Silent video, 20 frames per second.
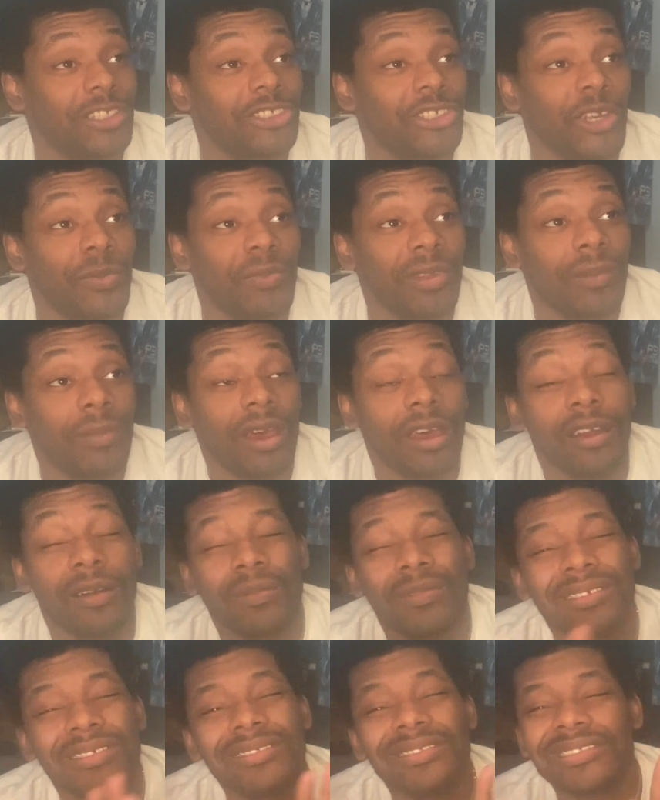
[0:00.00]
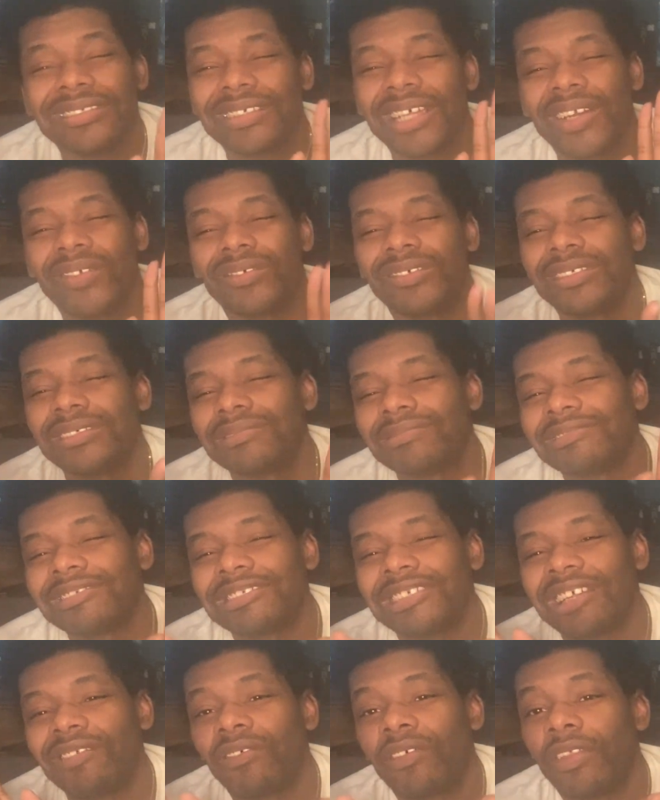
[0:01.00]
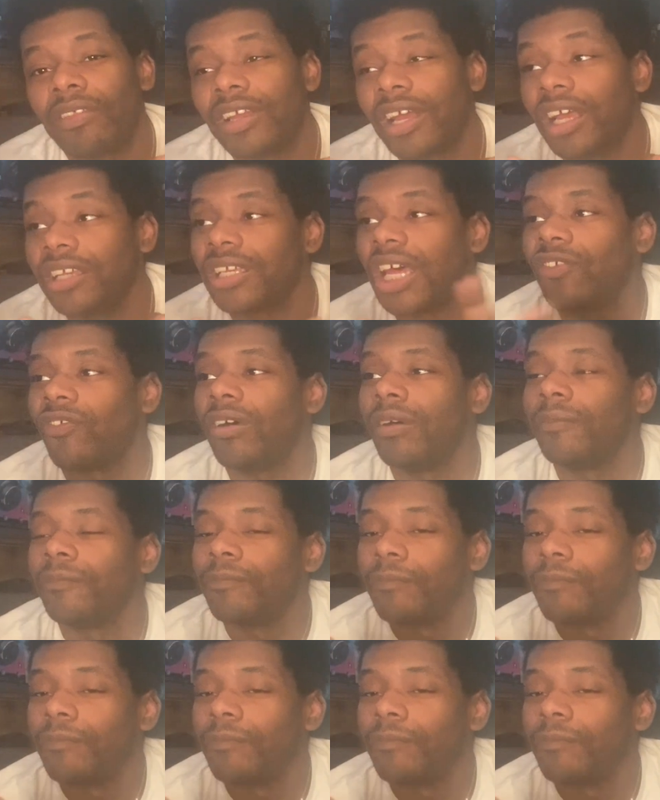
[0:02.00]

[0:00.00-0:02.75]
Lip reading: could be better, but it's kind of a